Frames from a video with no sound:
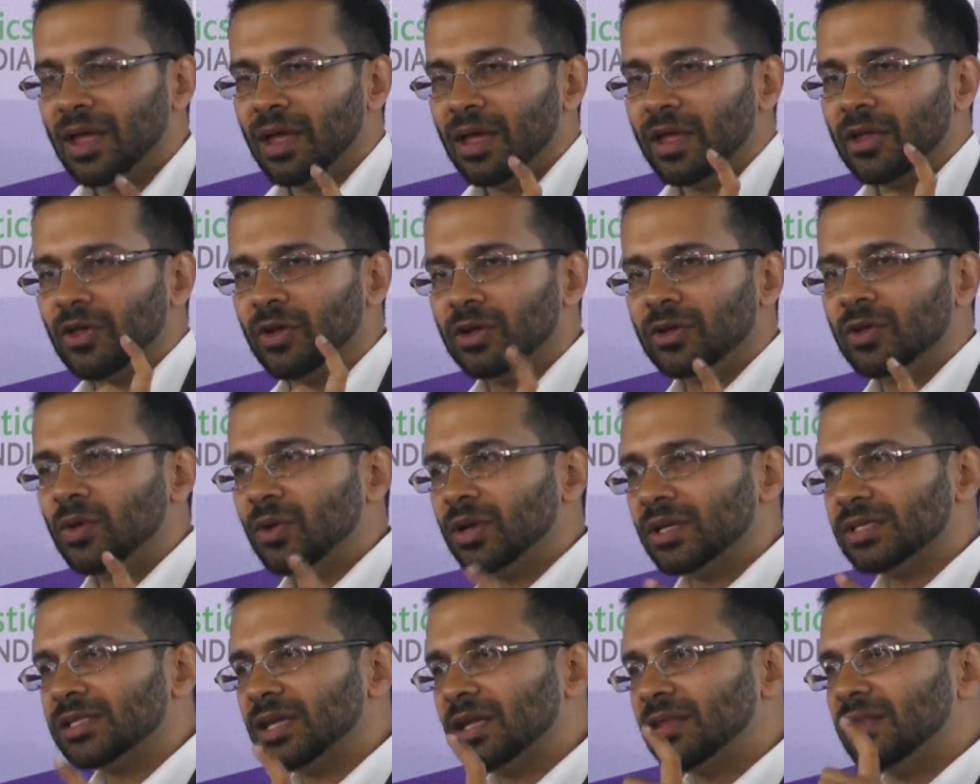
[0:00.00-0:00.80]
you'll
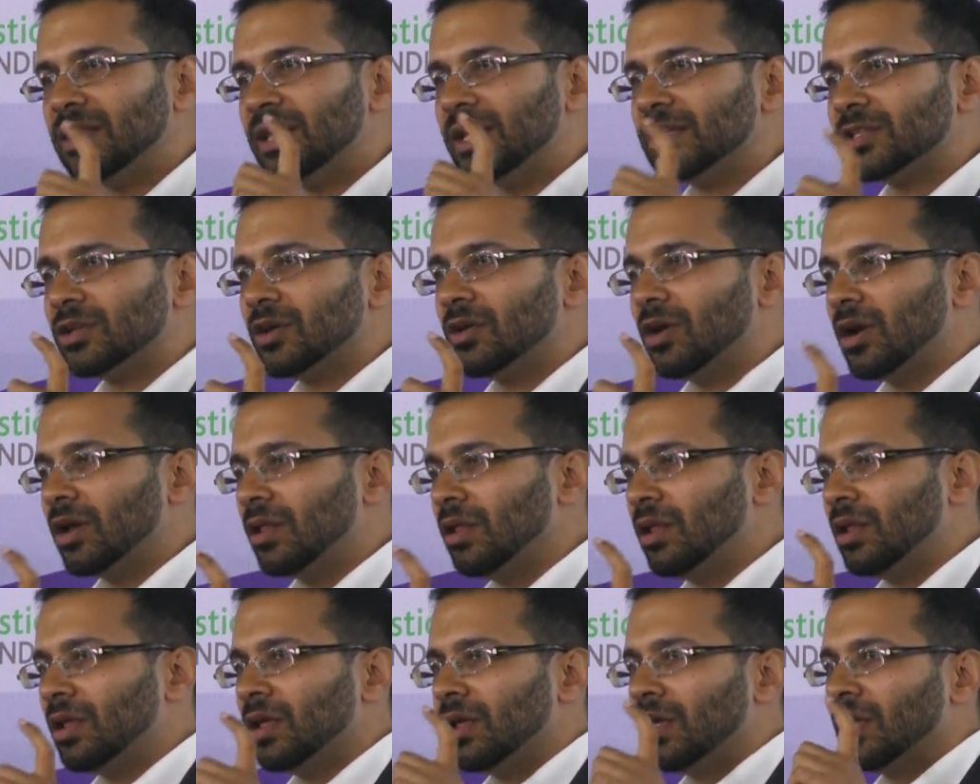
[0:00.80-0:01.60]
notice that these are
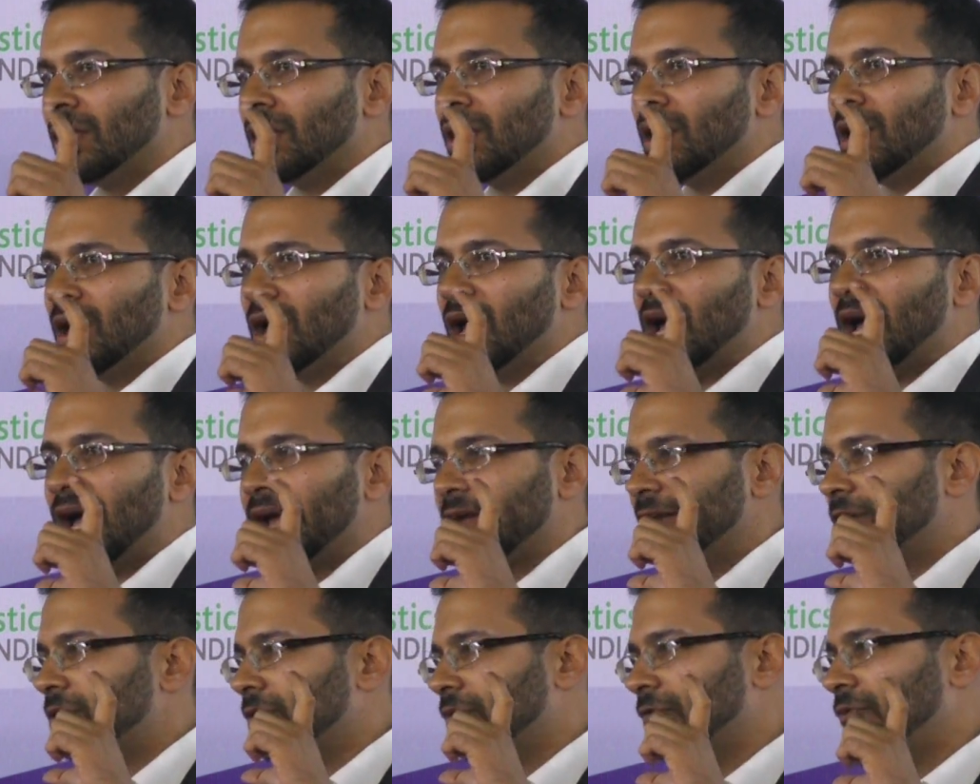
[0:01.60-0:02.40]
all
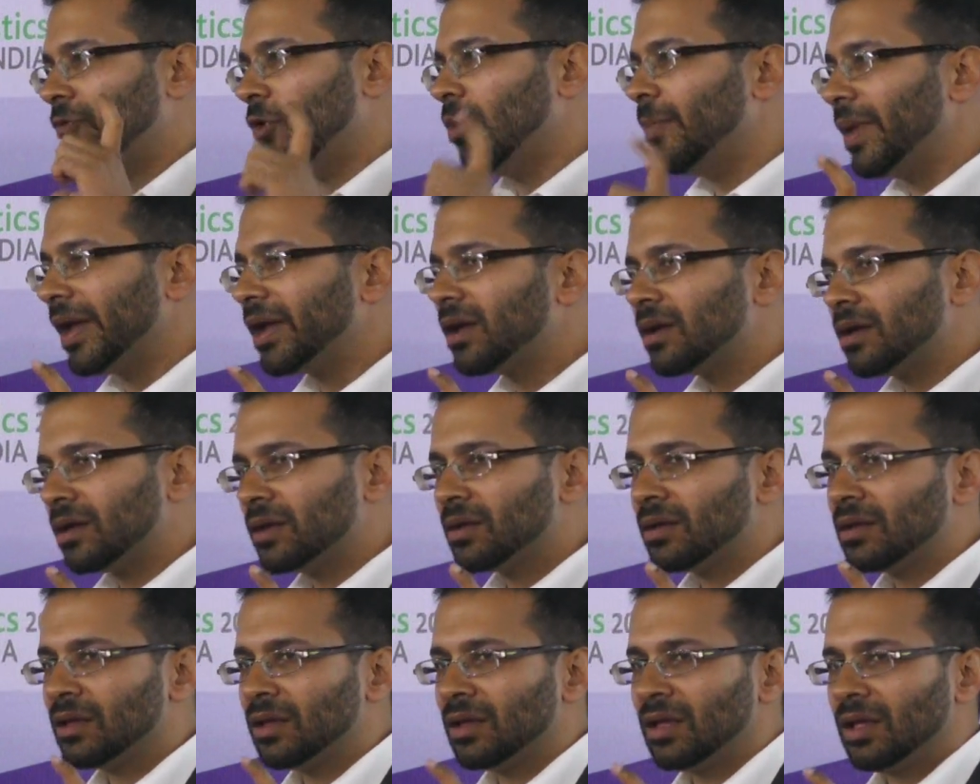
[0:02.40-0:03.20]
hydrophobic,
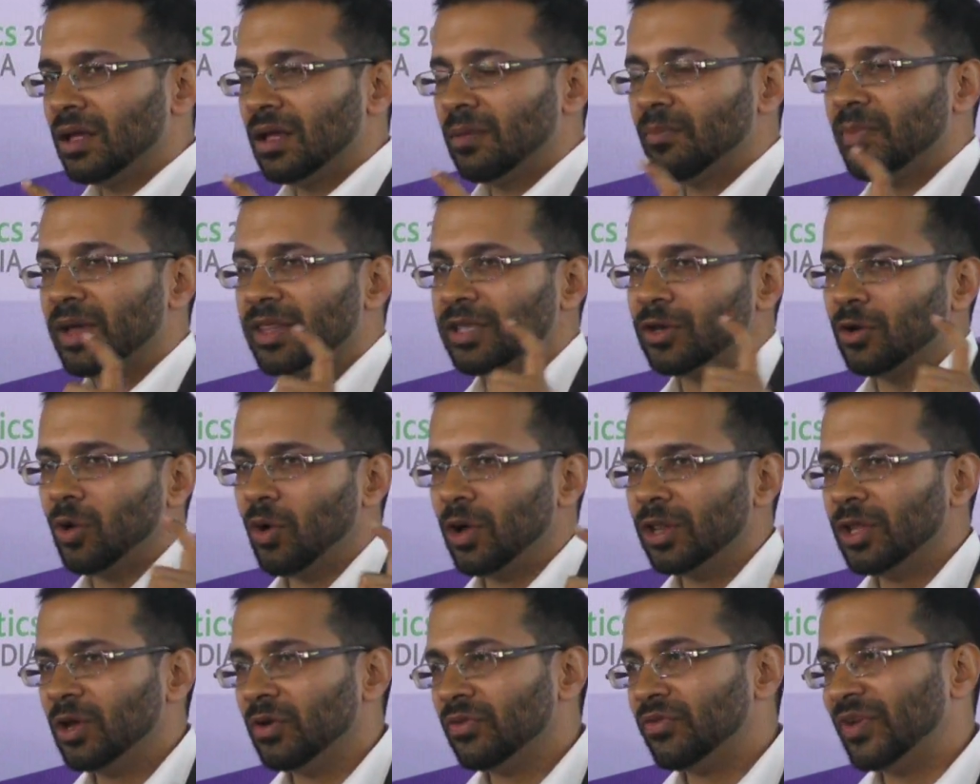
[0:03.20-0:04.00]
but they're
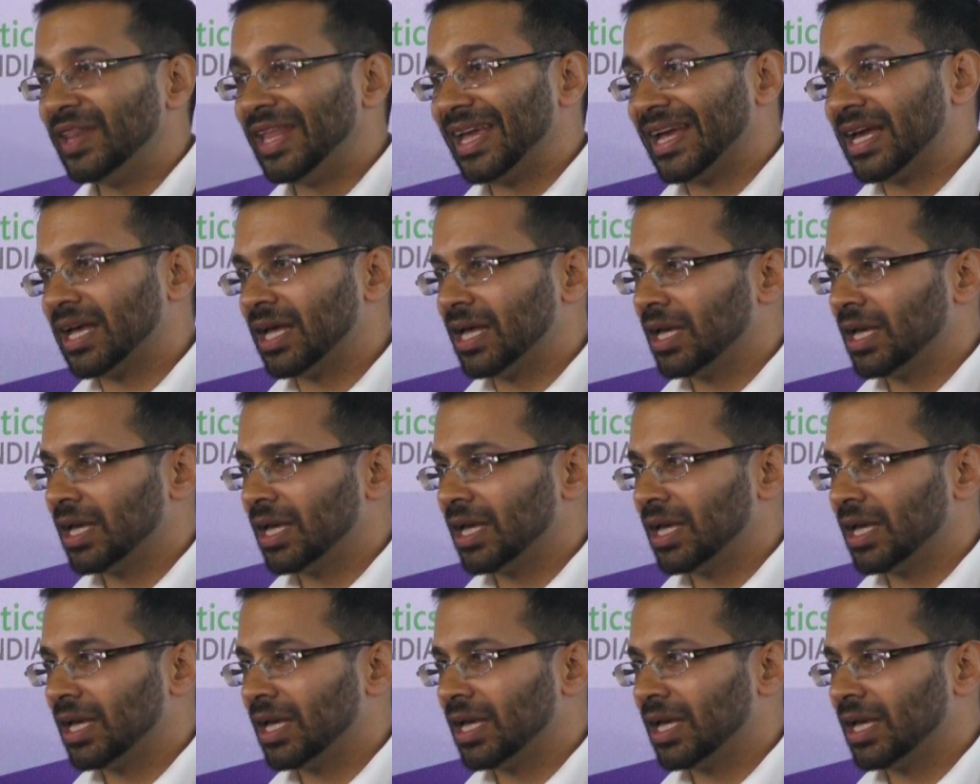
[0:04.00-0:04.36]
oleophilic.